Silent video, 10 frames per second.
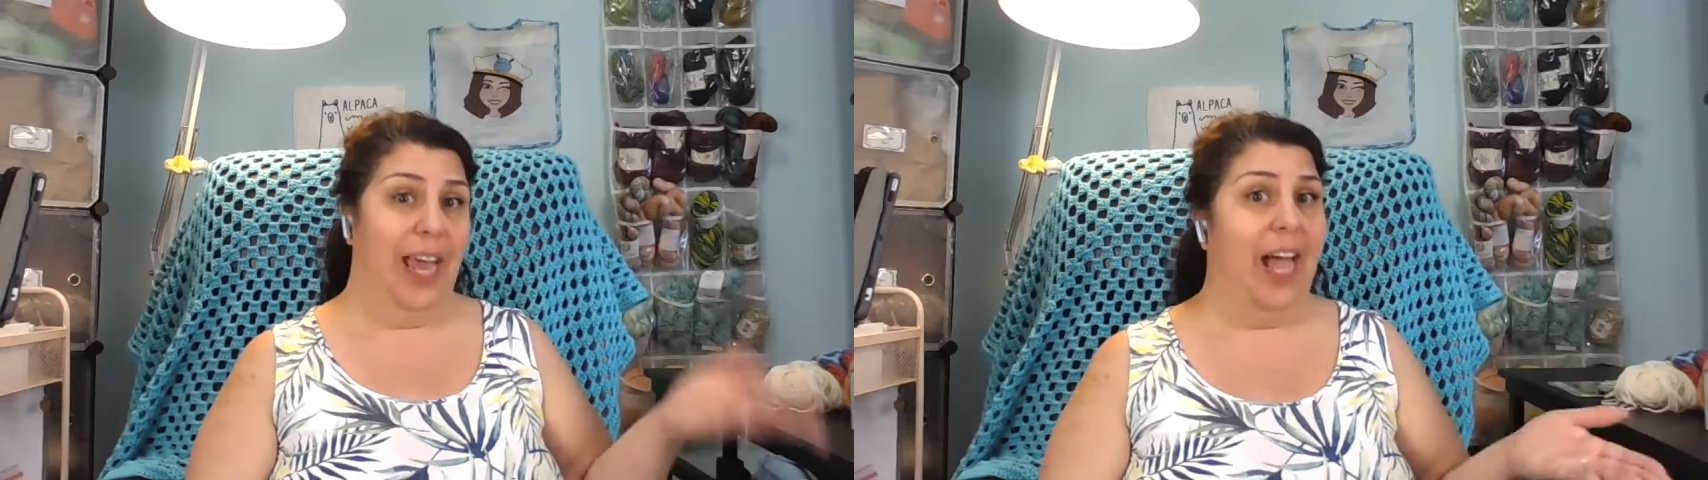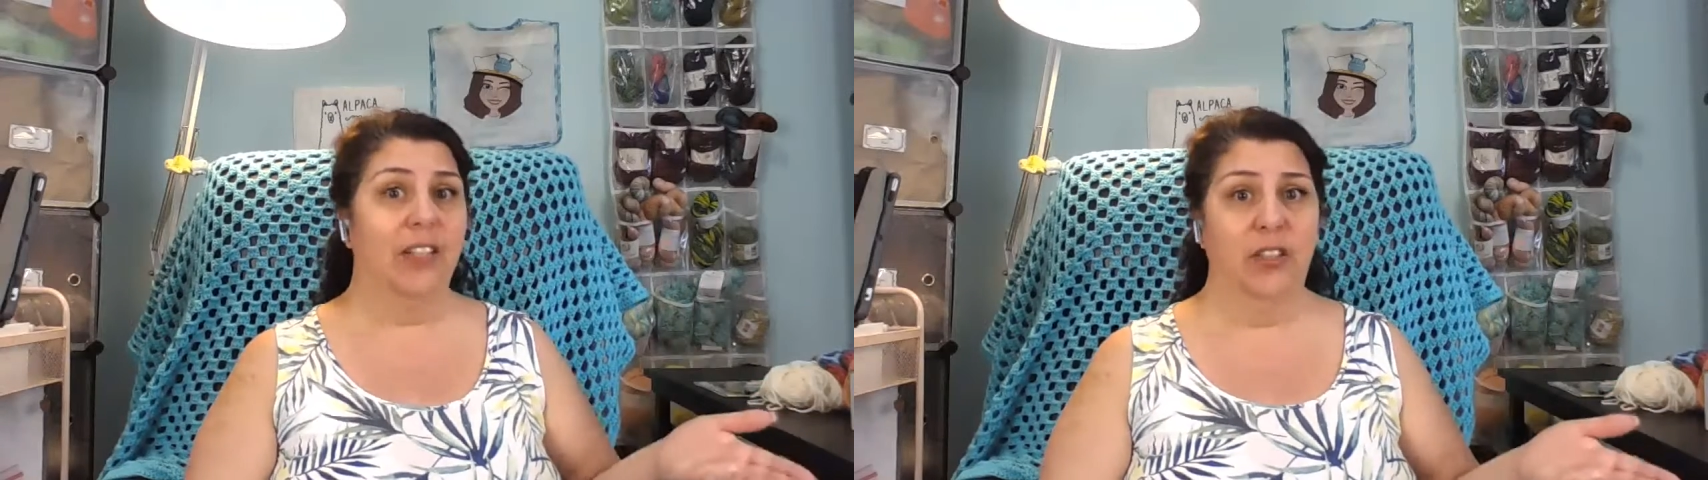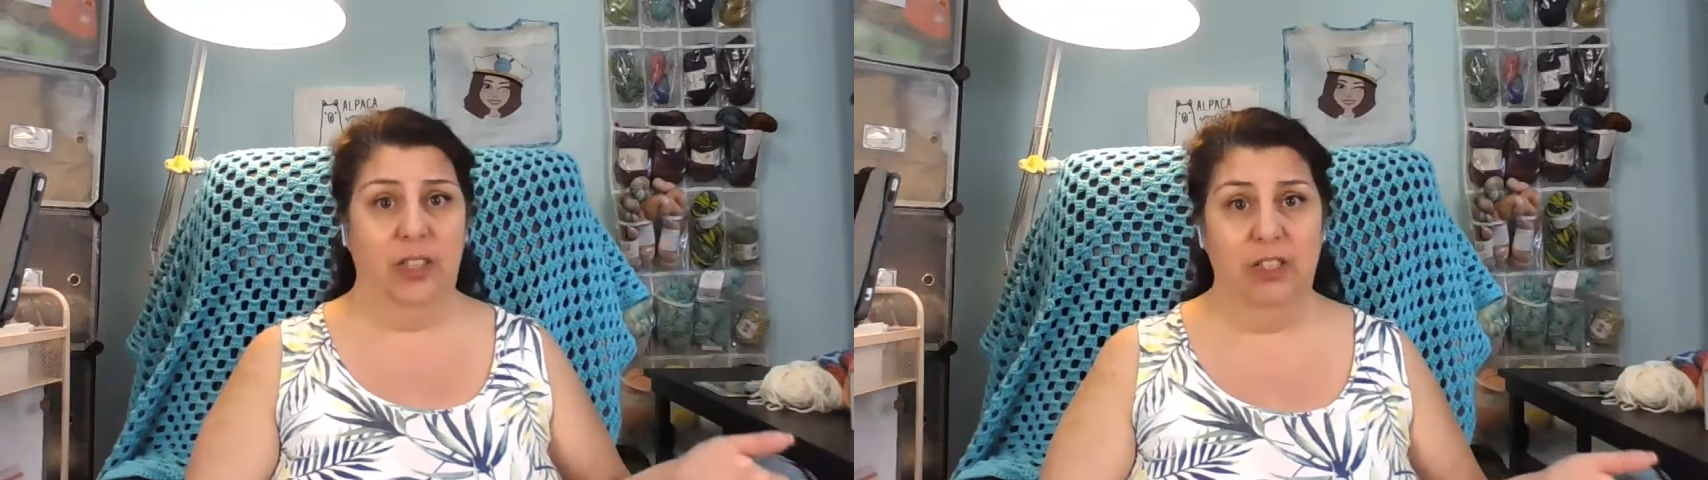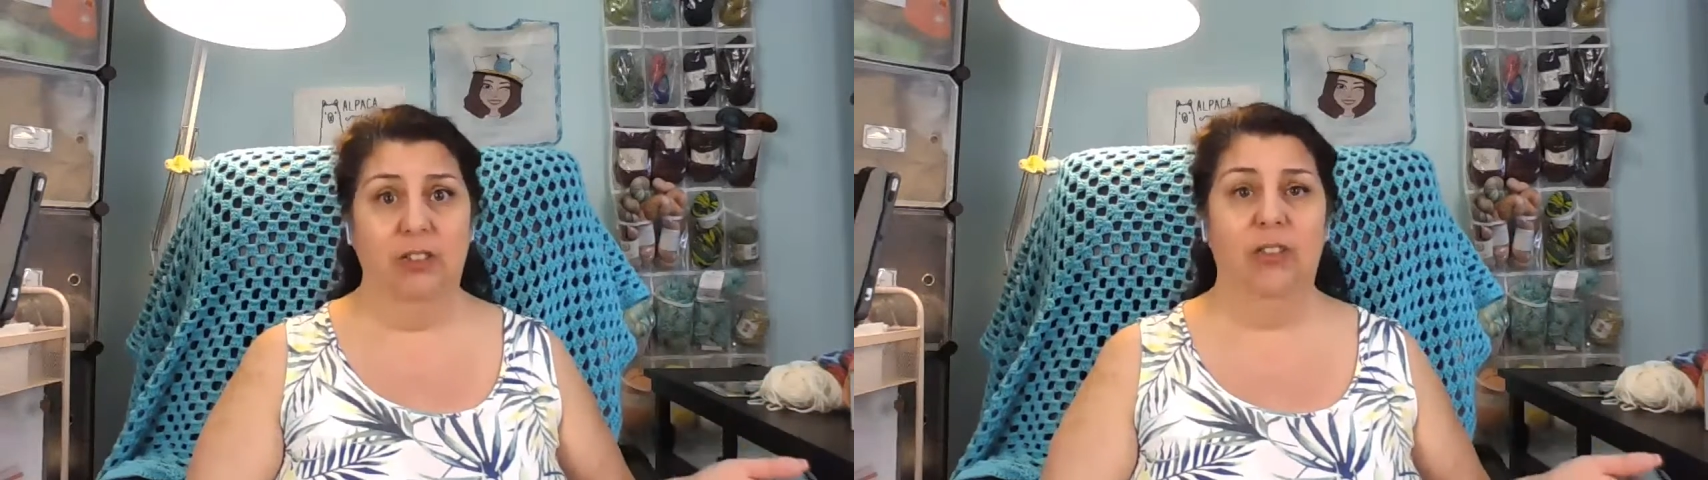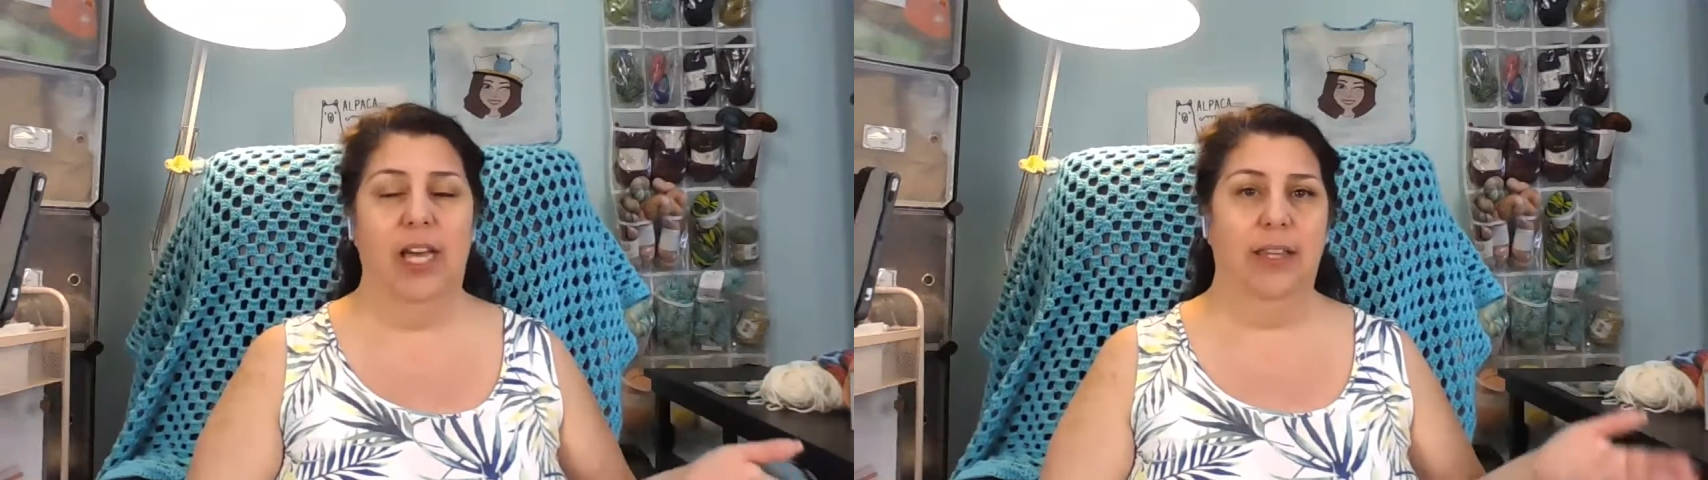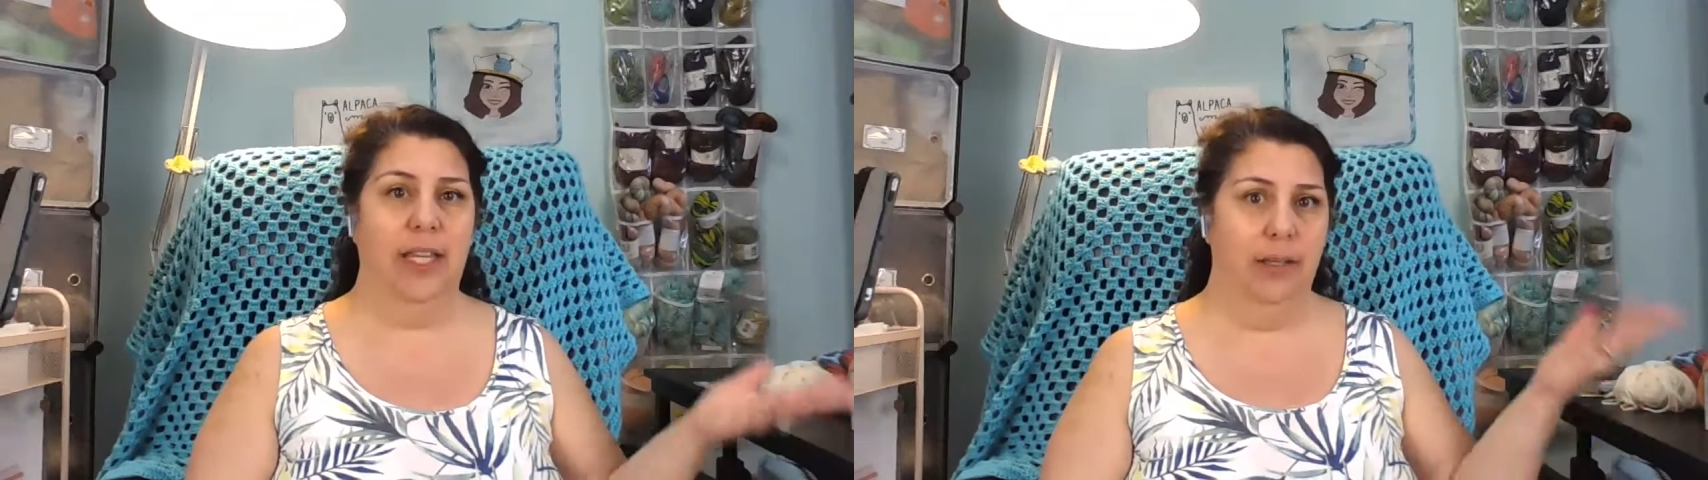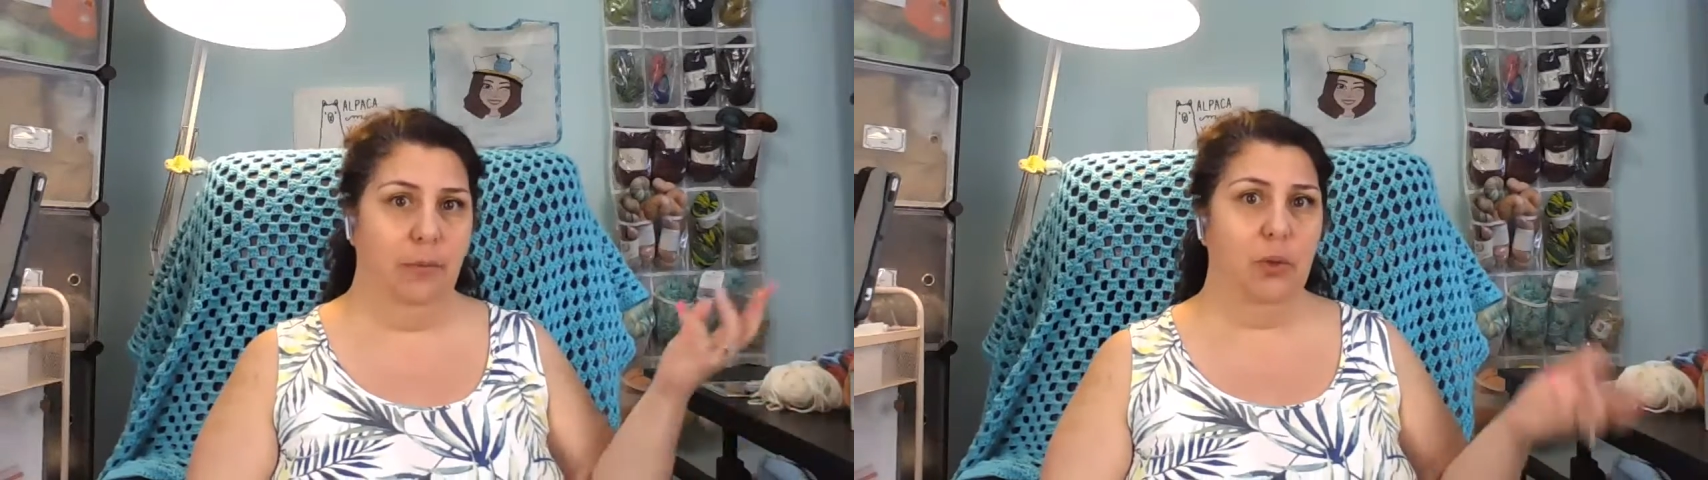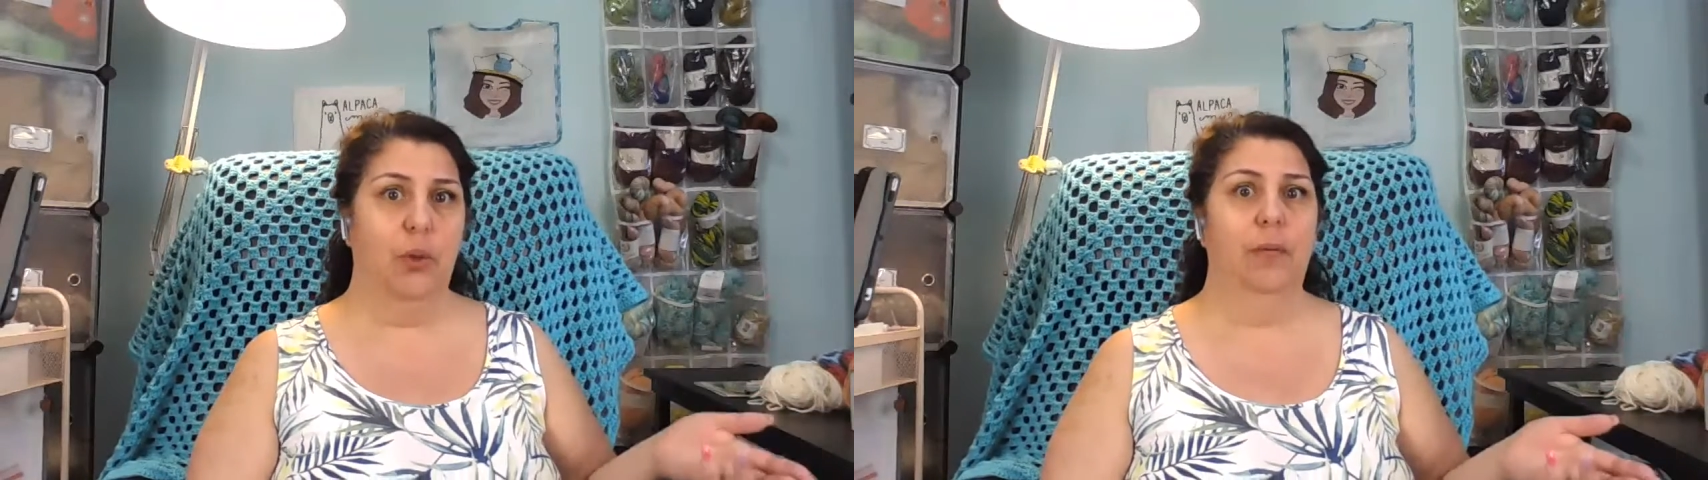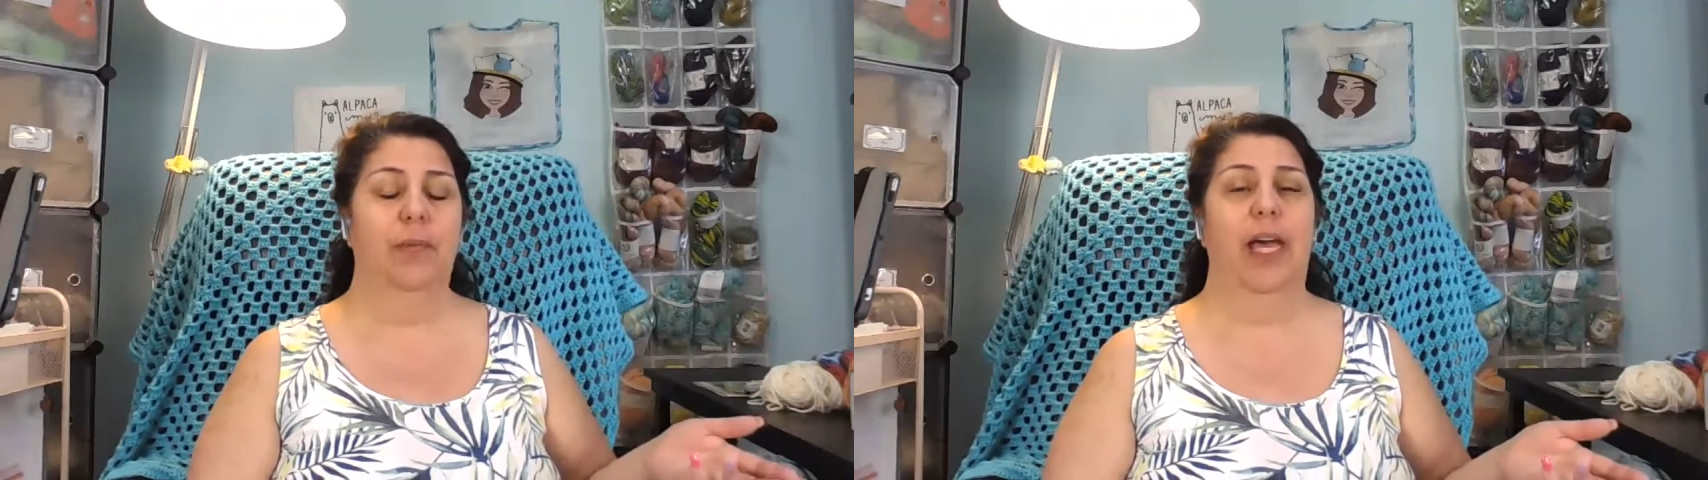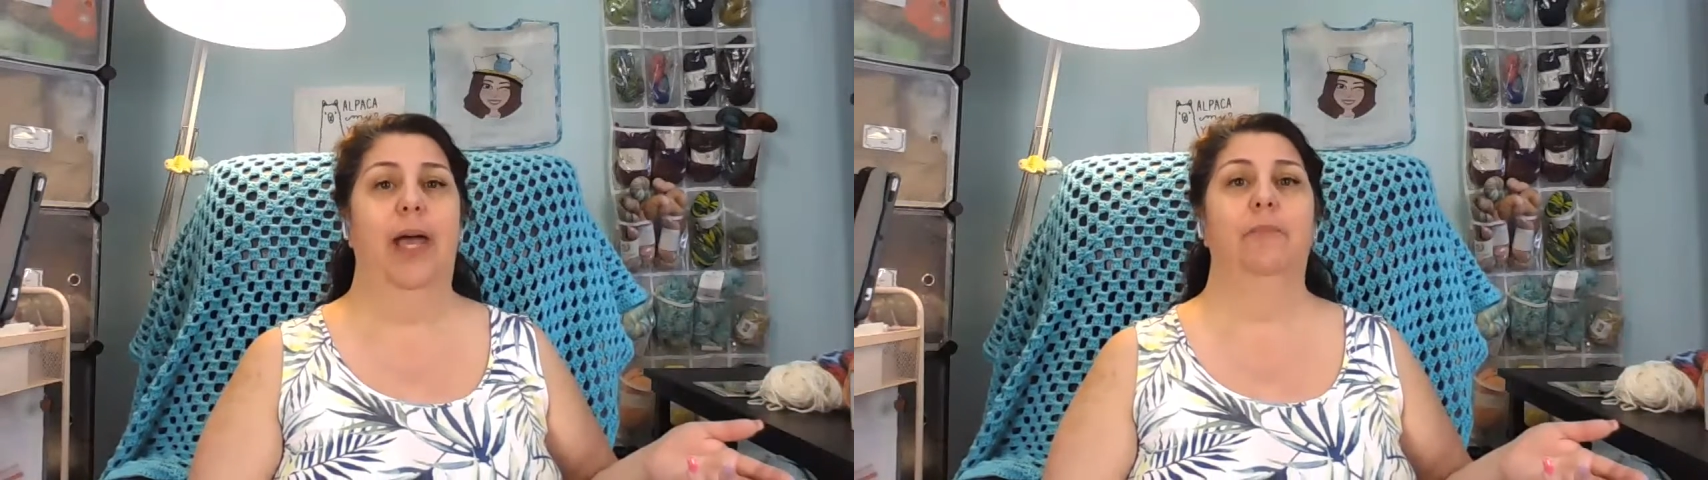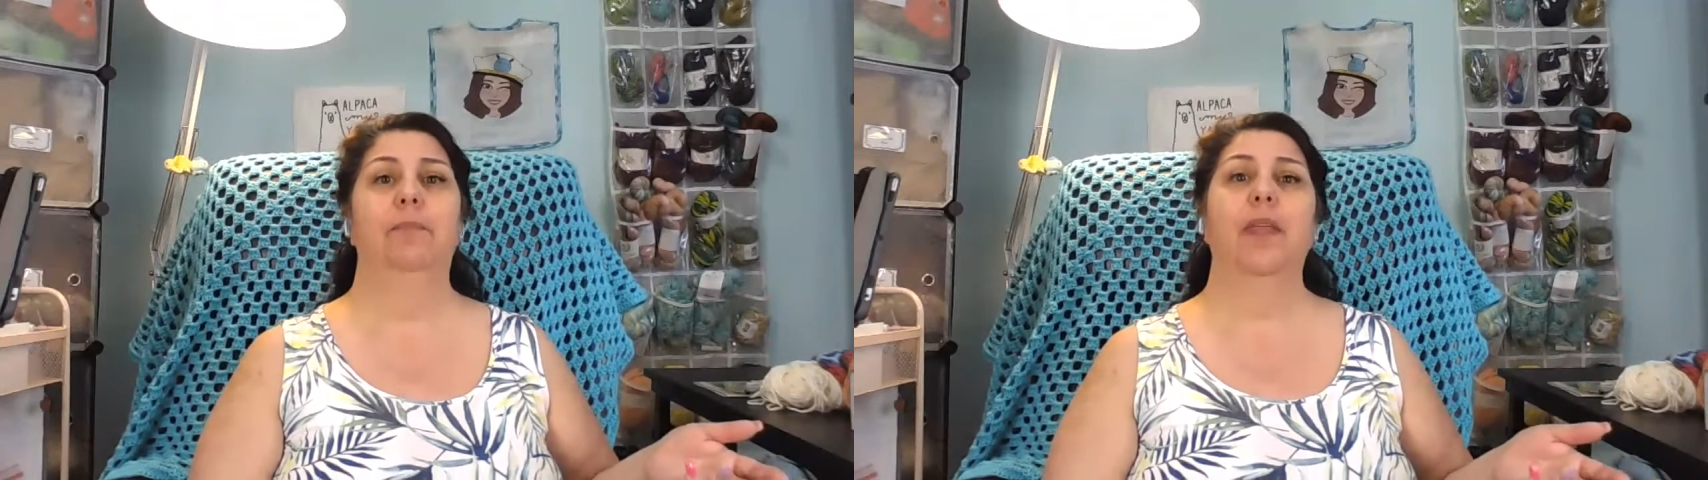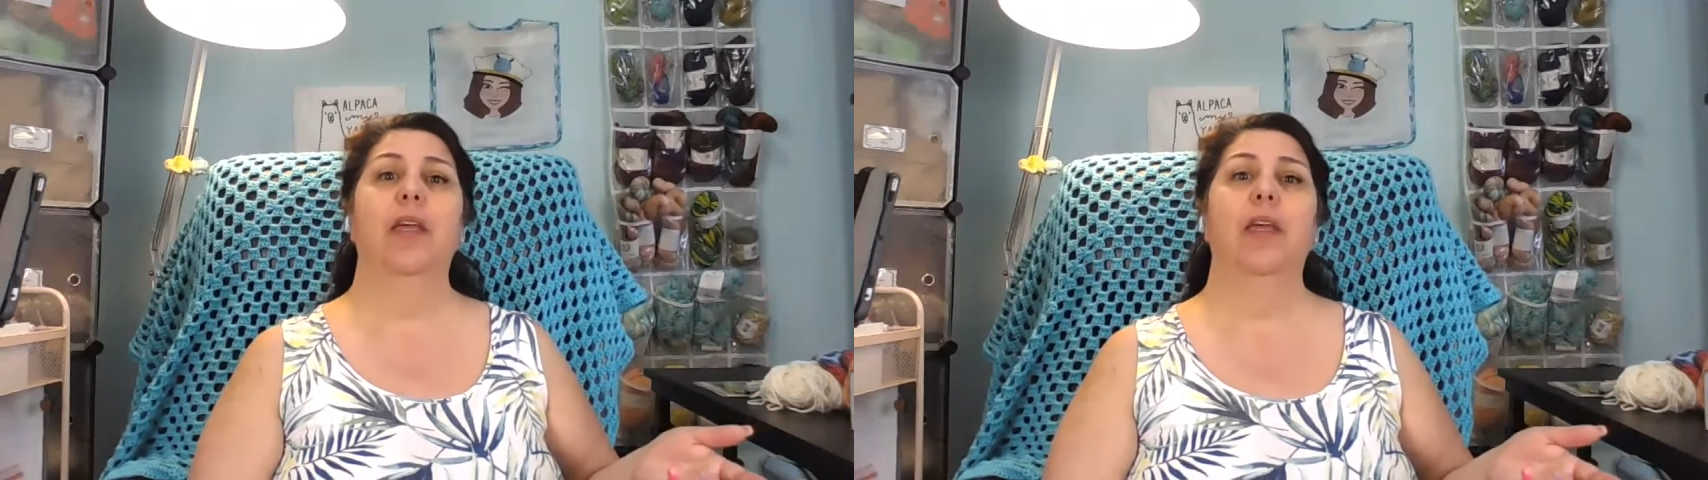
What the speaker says: They actually do that, they absorb that.